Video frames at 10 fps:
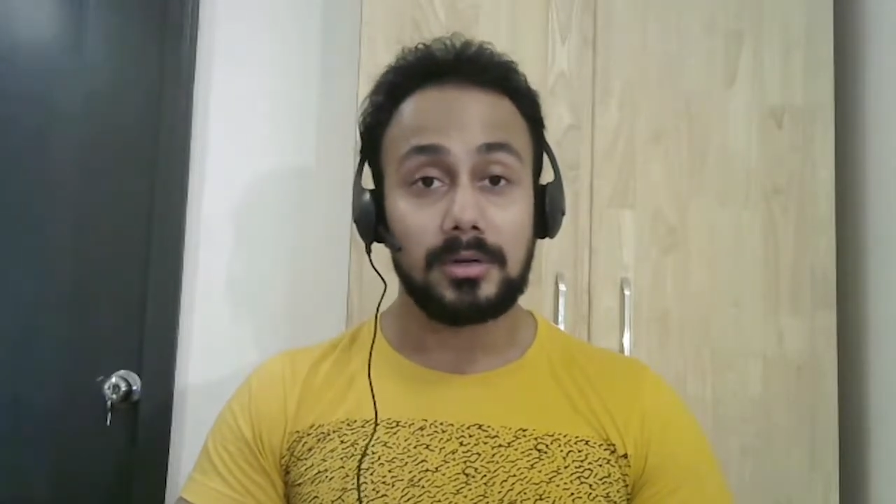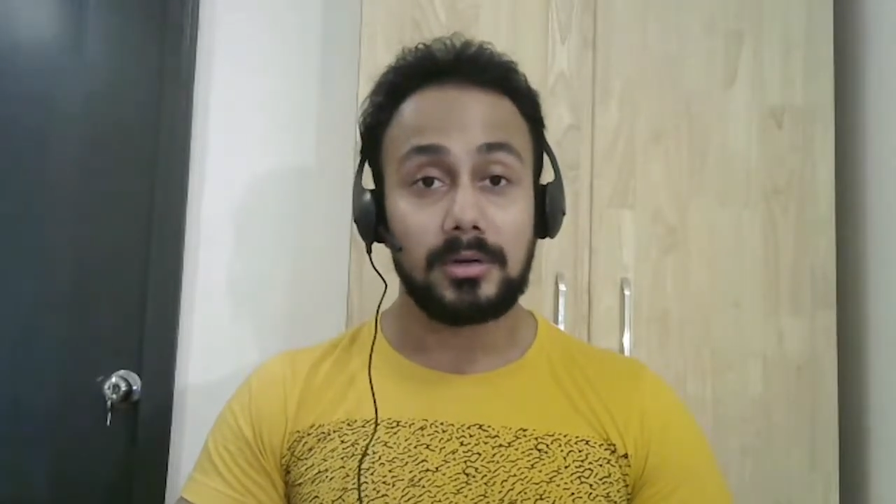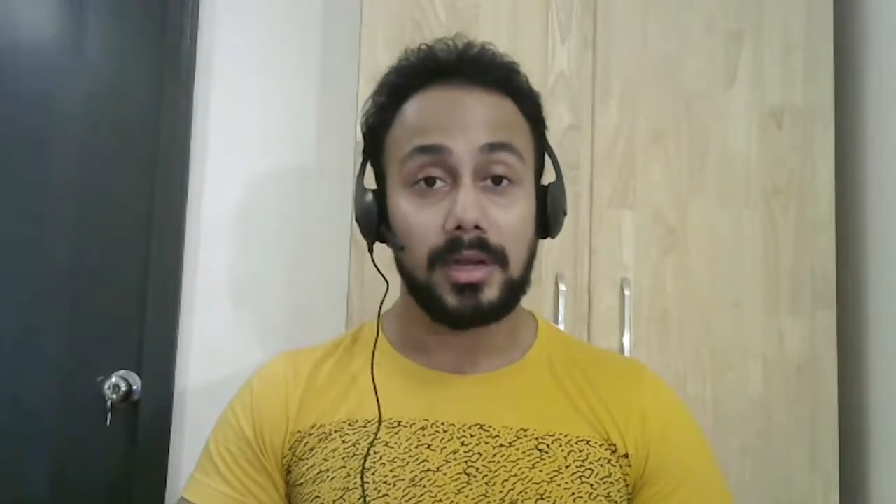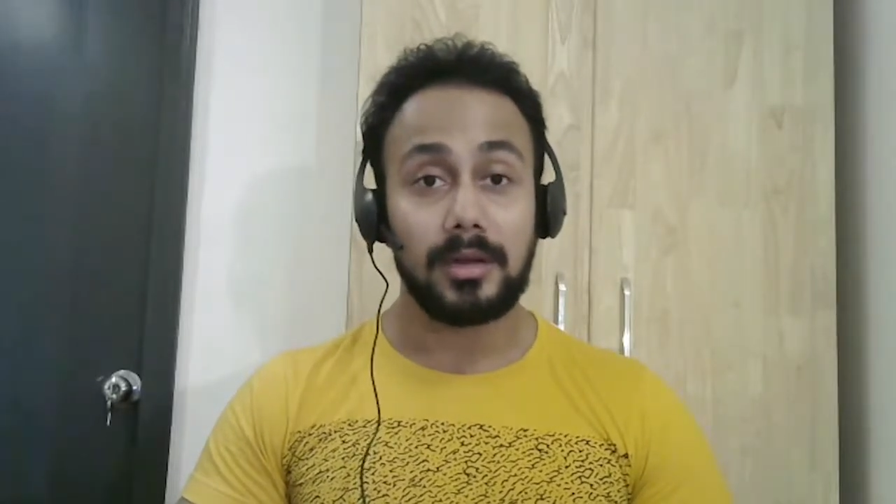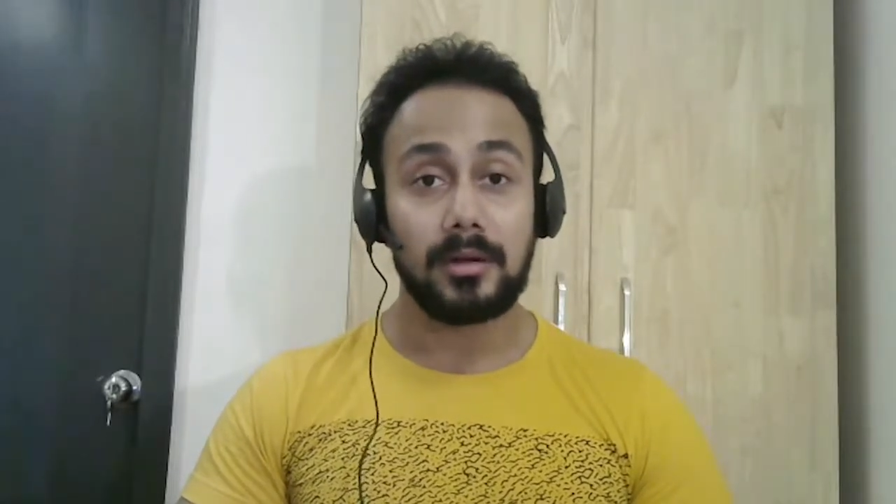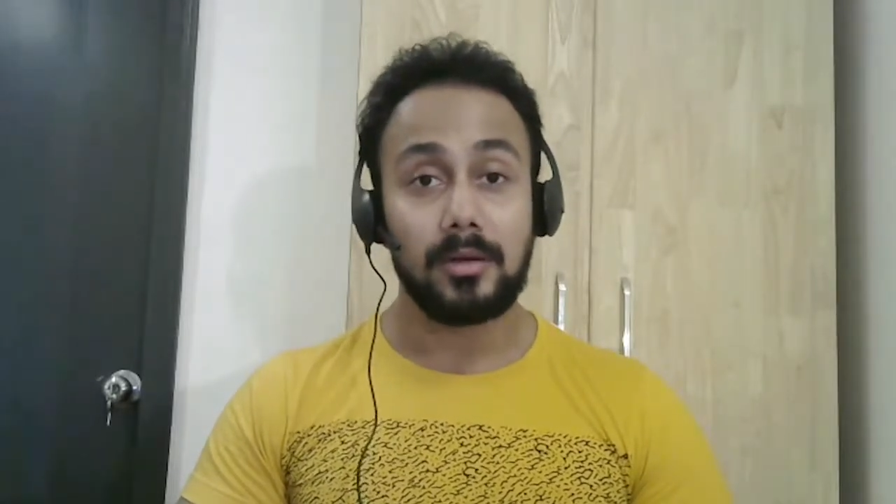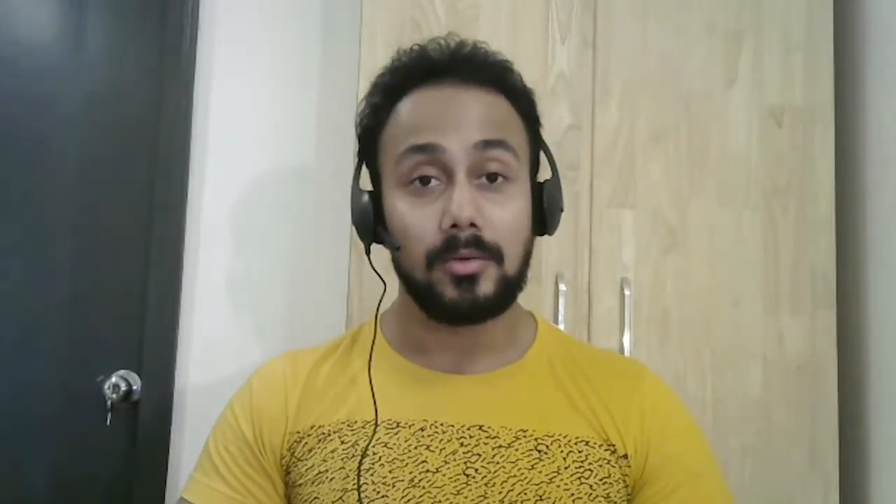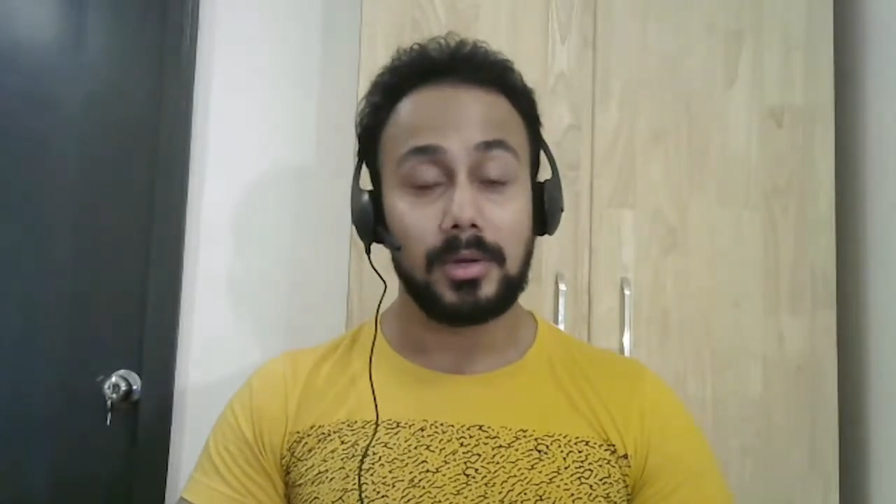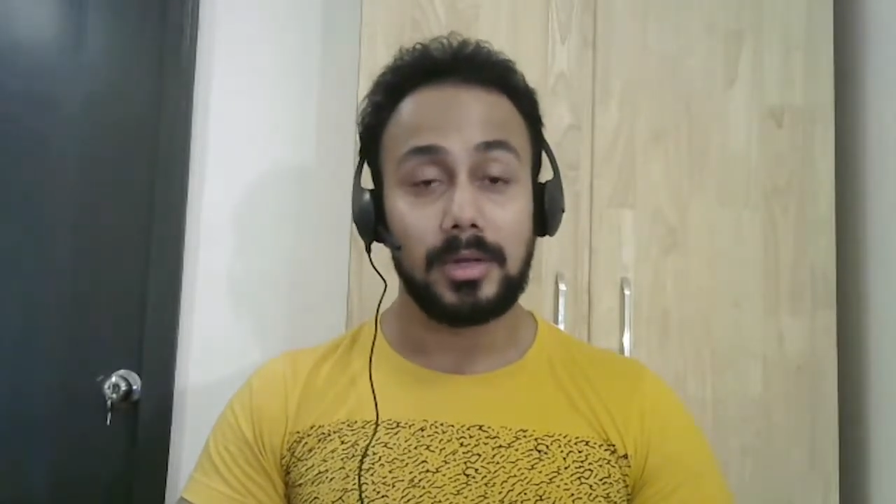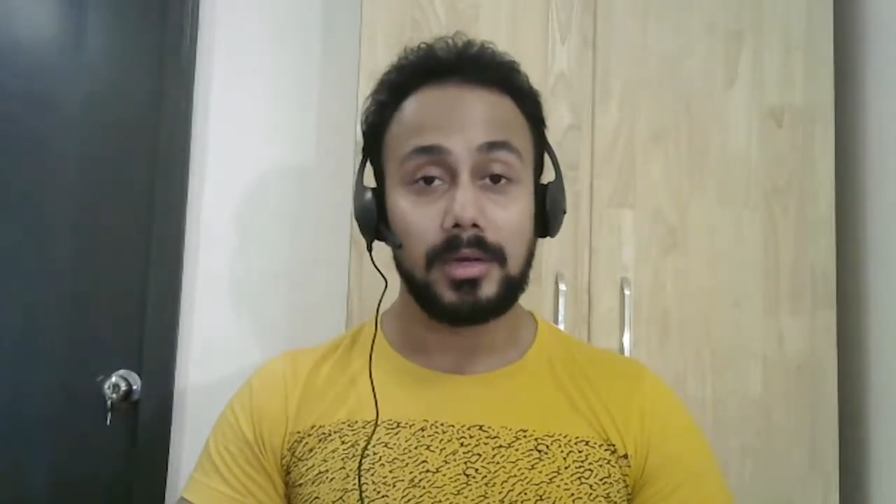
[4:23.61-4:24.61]
running
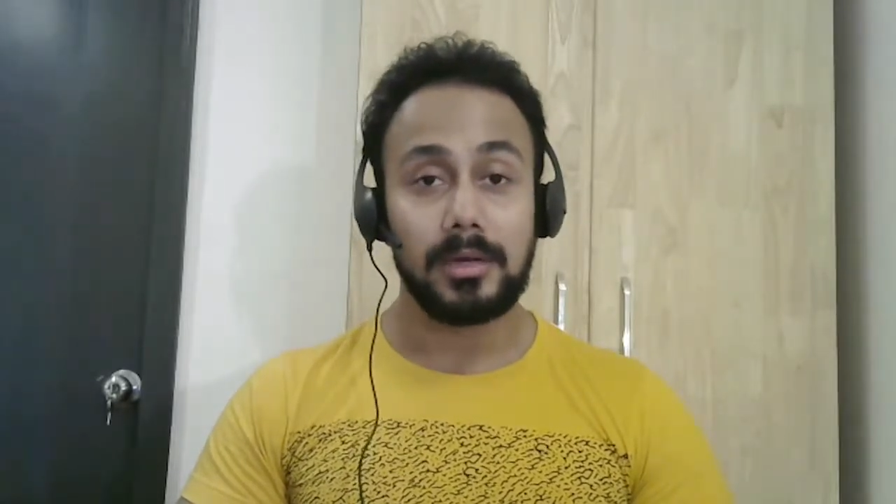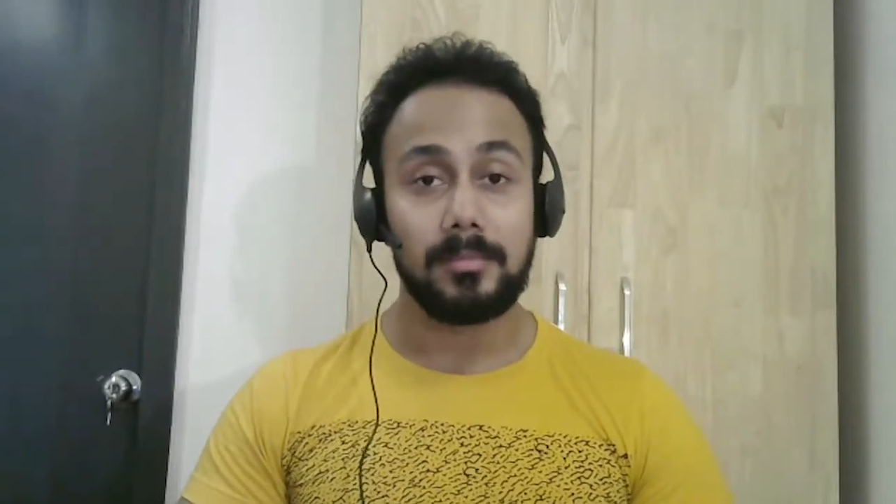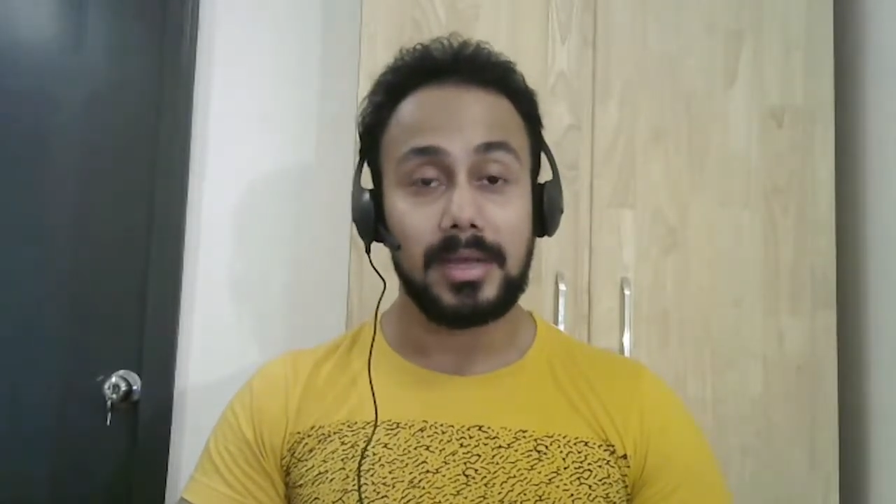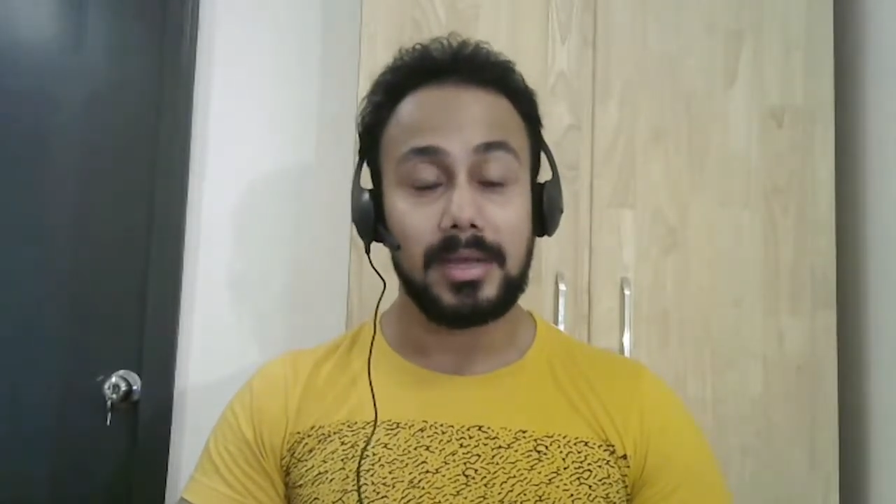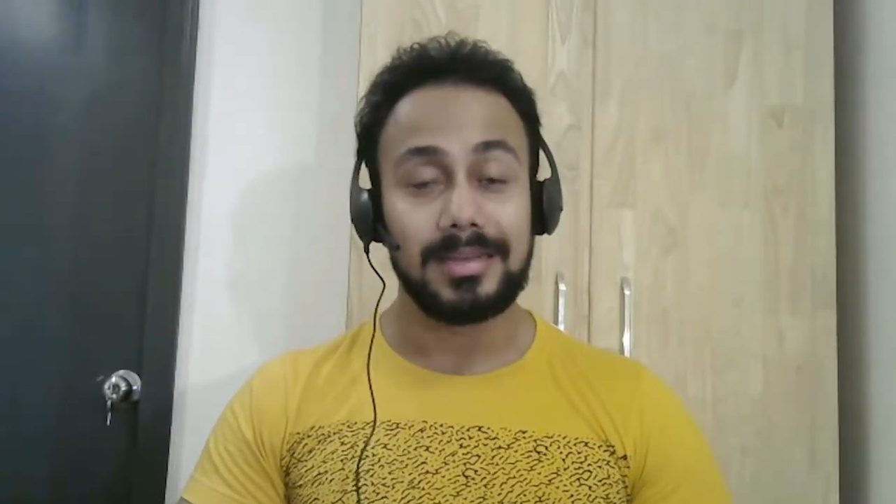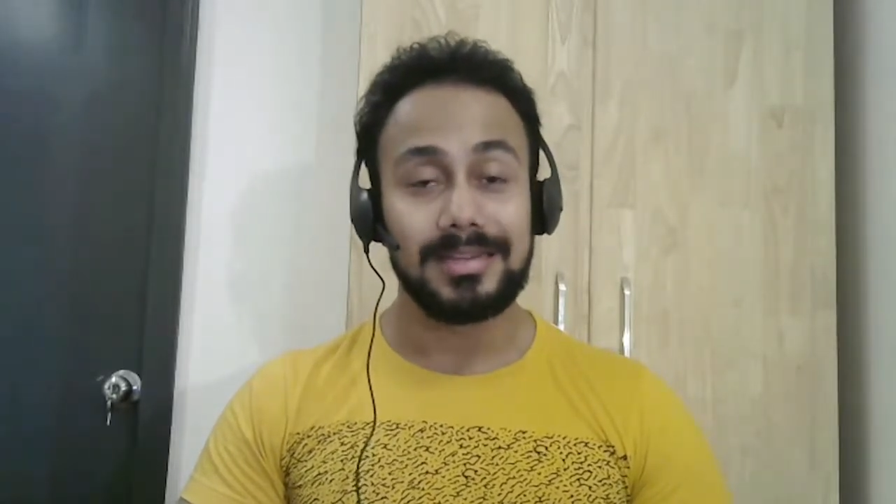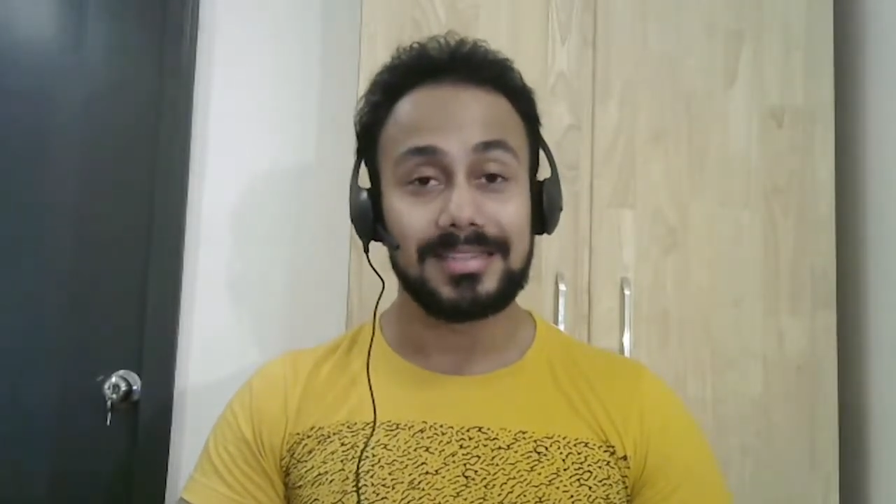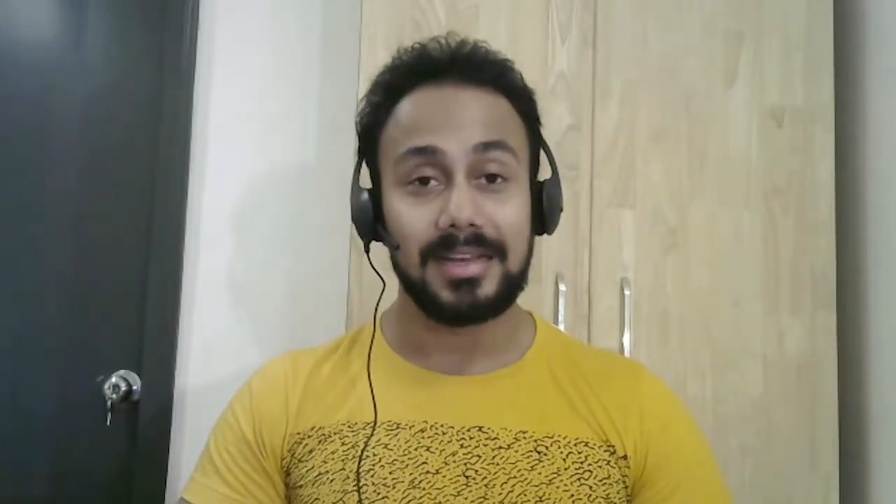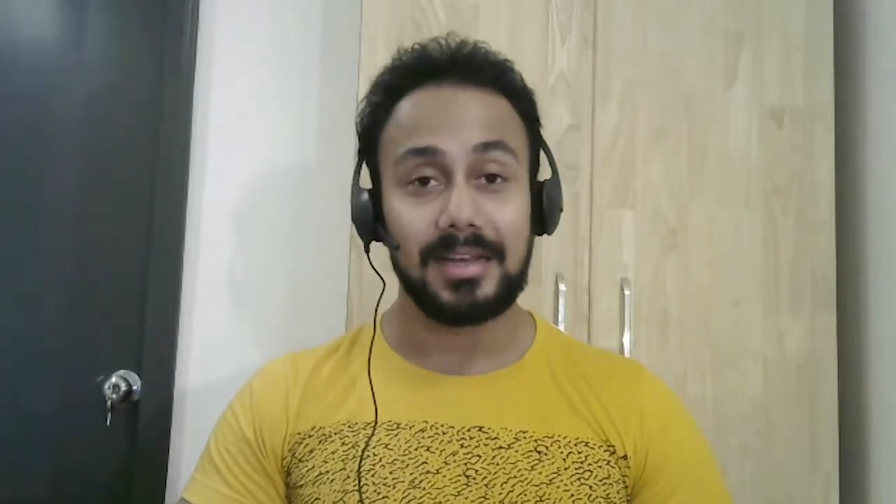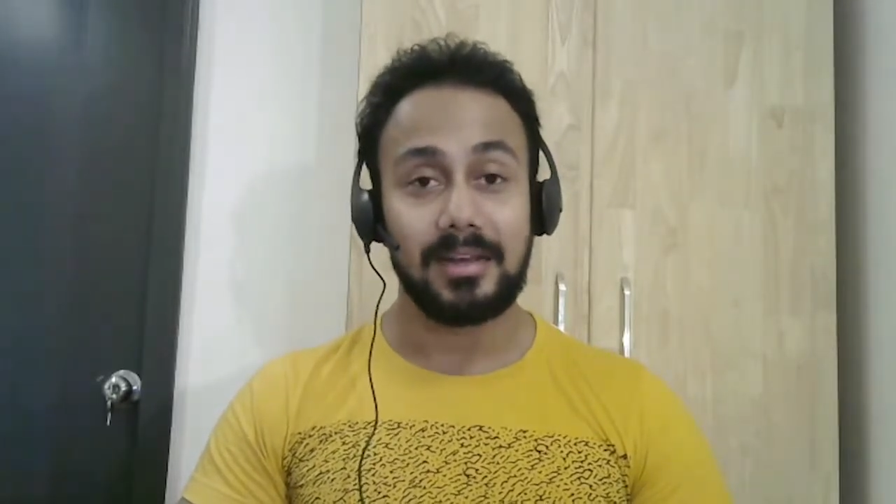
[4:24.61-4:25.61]
around in our
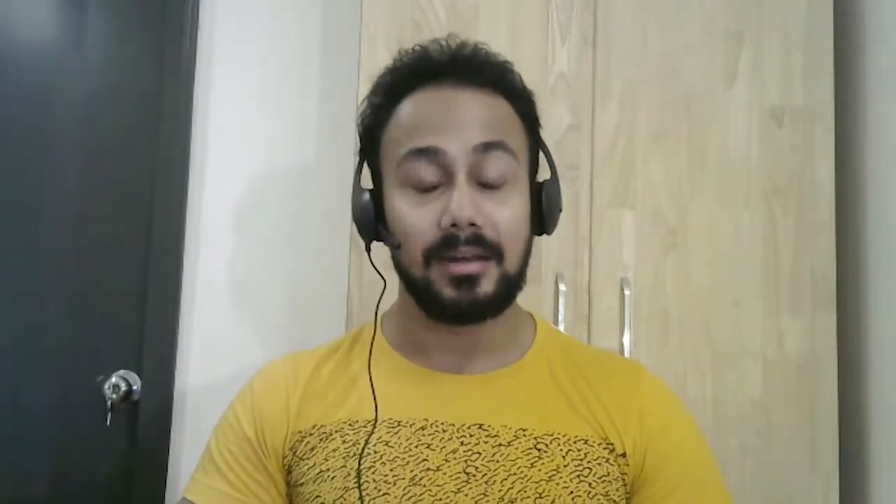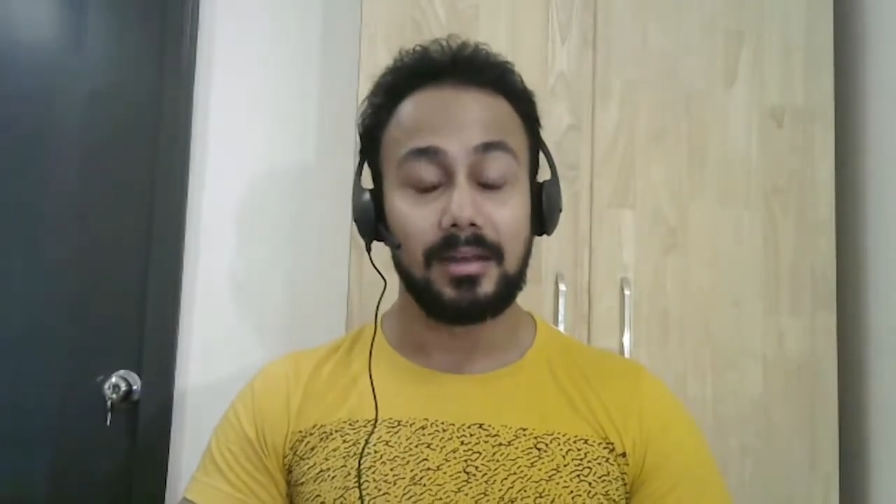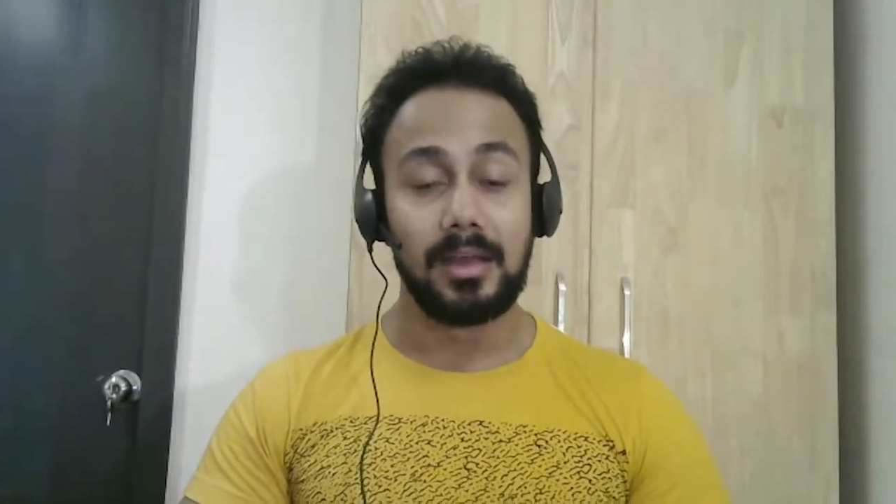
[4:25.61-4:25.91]
minds, and